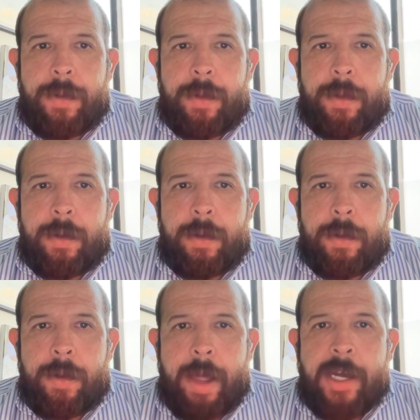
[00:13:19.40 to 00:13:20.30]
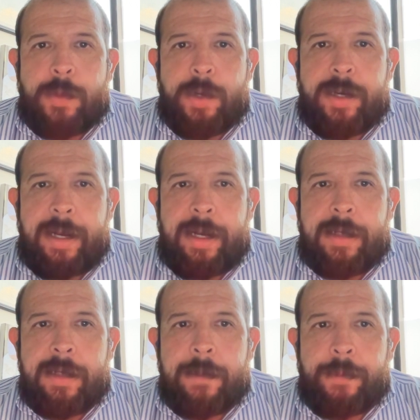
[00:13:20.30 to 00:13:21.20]
The
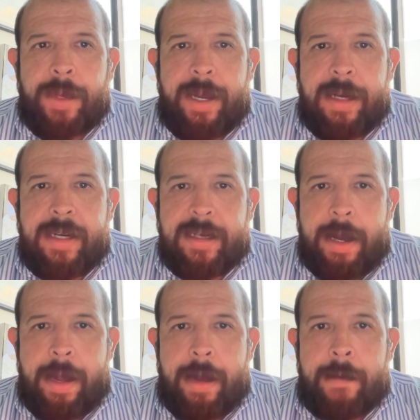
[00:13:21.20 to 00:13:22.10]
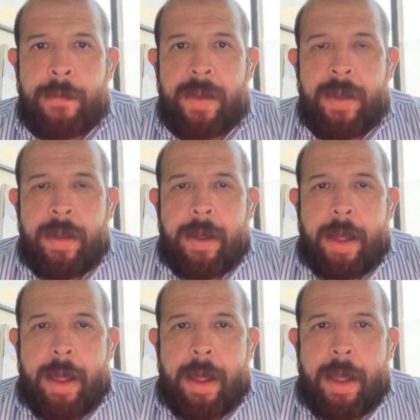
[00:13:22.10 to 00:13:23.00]
expertise in design,
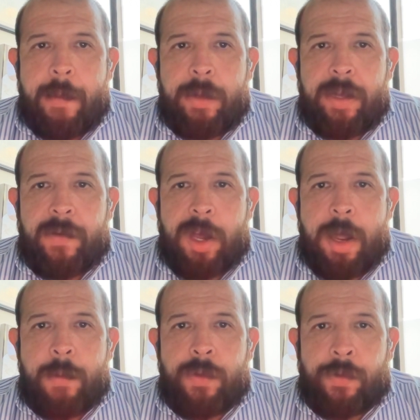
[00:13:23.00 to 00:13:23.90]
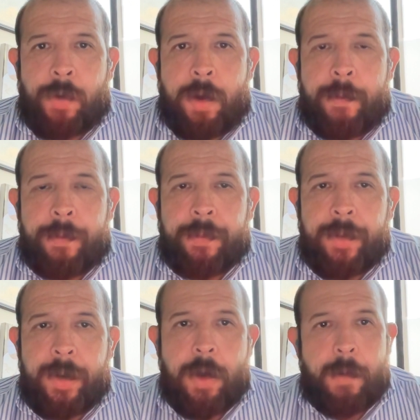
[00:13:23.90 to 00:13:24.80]
I believe, comes from
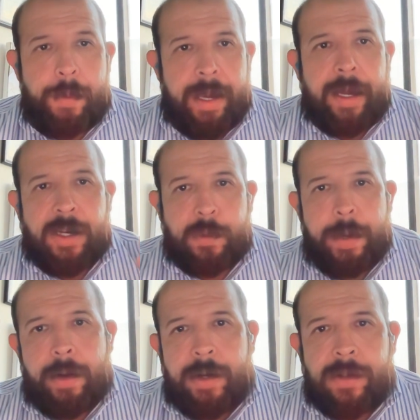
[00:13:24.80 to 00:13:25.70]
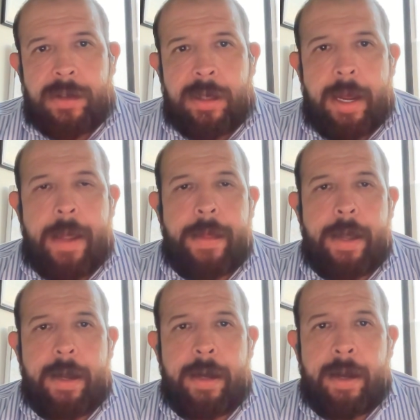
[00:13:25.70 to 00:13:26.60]
being experienced and
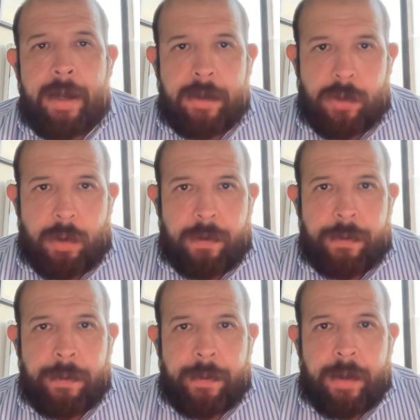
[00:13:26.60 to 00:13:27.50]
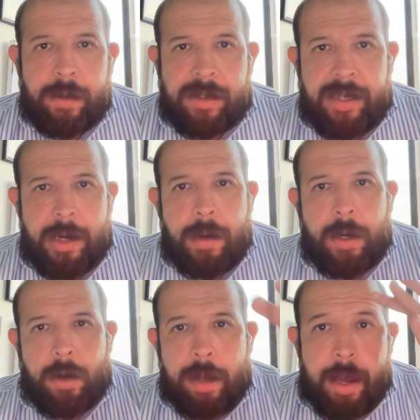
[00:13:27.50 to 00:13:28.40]
then sort of steering
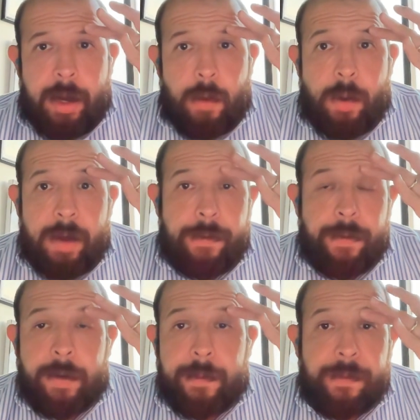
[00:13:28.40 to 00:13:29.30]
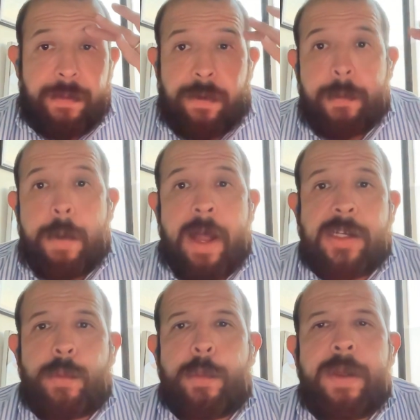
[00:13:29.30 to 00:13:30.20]
your client away from
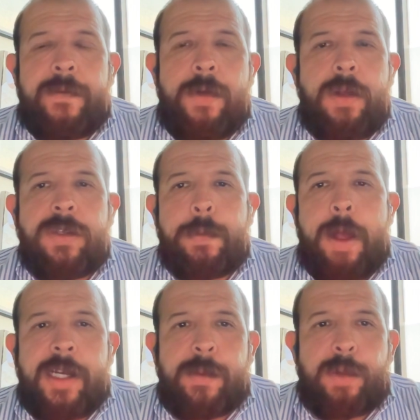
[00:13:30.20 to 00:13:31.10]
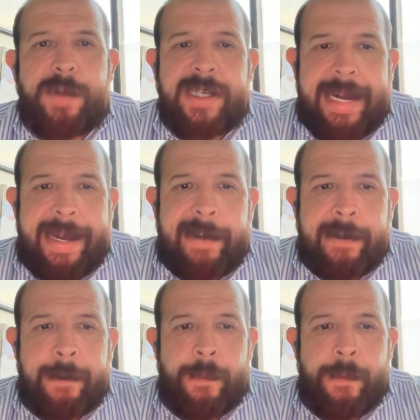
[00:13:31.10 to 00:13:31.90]
possible pitfalls and possible mistakes.